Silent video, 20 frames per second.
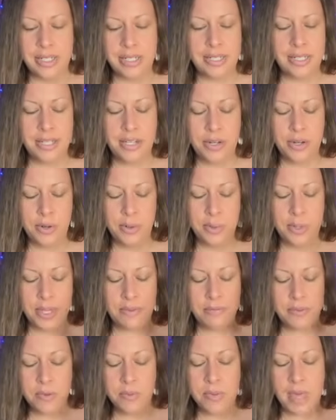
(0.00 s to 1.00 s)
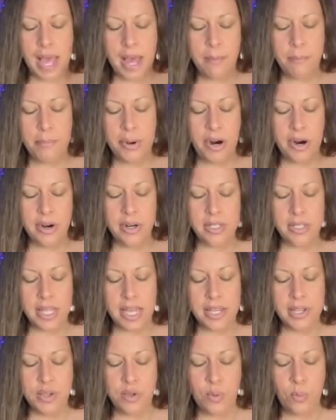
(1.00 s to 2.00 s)
you know, give you that part
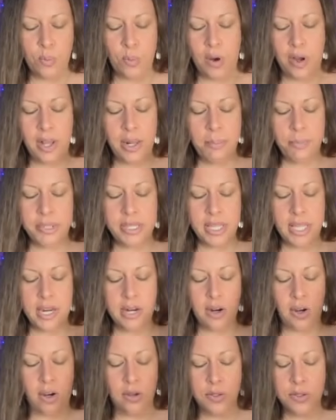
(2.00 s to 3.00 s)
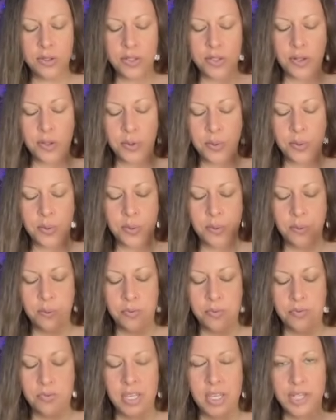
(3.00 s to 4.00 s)
that you want, but then also
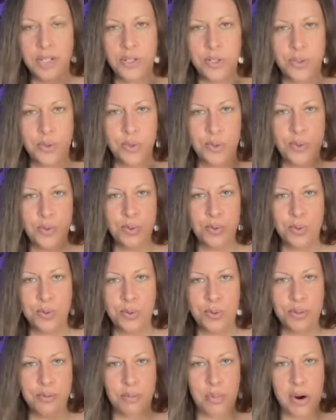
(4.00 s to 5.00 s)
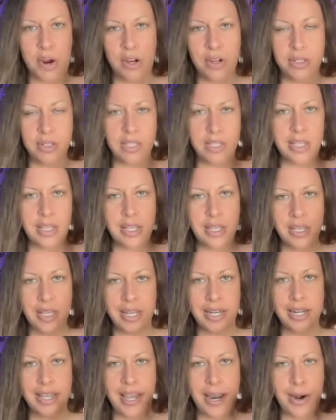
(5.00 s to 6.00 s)
feed you broccoli
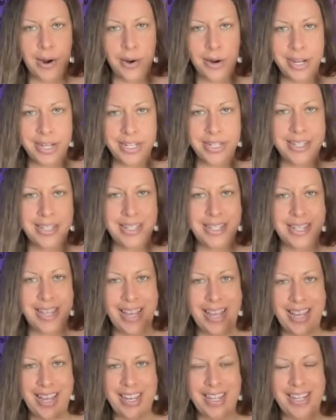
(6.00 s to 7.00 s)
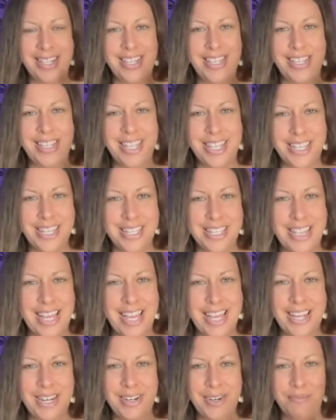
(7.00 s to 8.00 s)
and carrots and the things
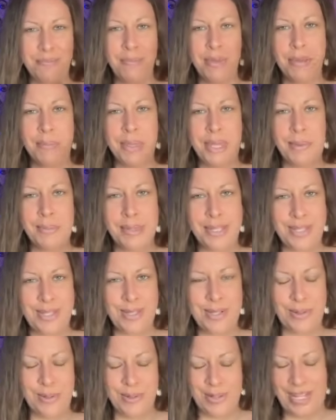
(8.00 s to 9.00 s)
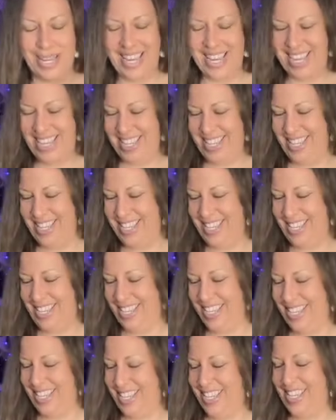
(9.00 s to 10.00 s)
that my babies don't like.
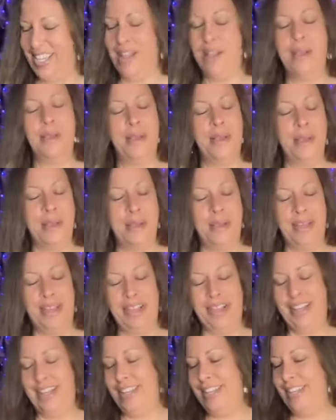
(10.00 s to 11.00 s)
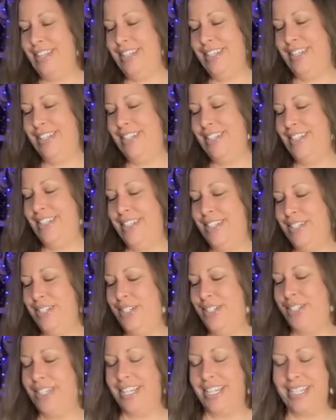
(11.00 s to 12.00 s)
Oh,
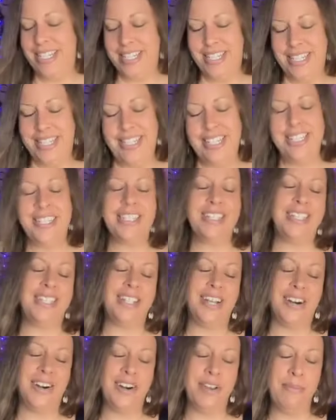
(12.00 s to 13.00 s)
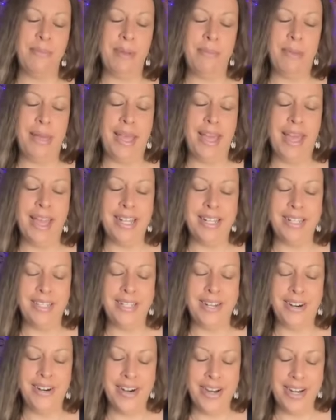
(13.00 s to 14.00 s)
shit. Sorry, my bad.
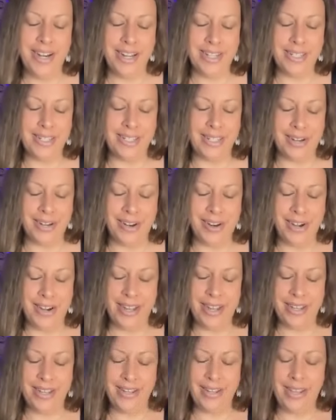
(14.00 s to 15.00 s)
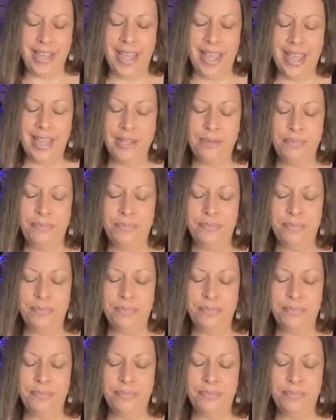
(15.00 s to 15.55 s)
Sorry, not sorry. Okay.